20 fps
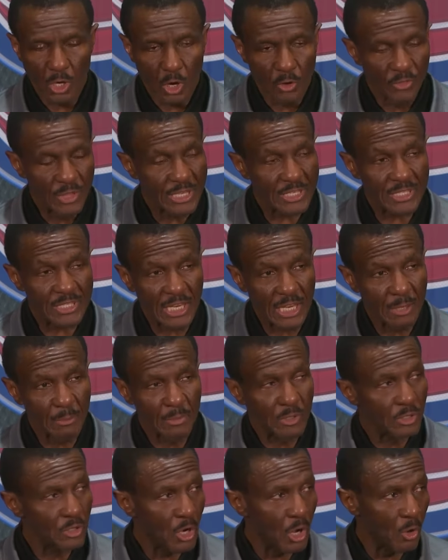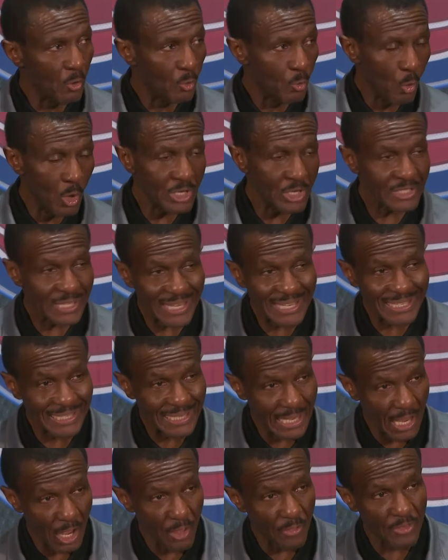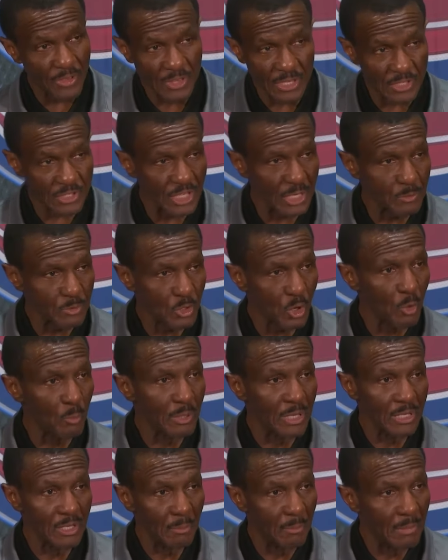You know, this team, you know, once they get healthy, this team's going to be in